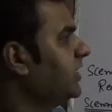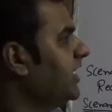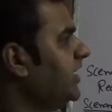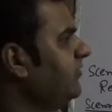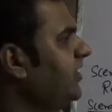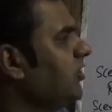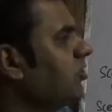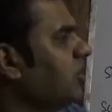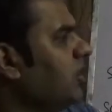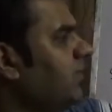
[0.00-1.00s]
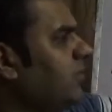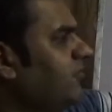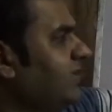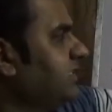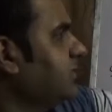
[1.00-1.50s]
Here we are talking
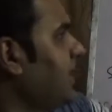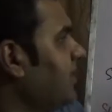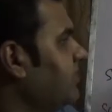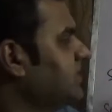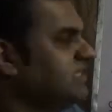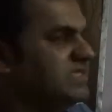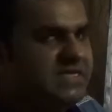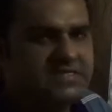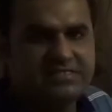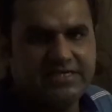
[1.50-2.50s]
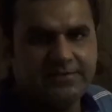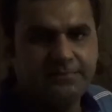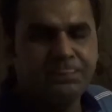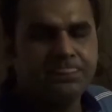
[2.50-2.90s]
about Westpac versus A N Z.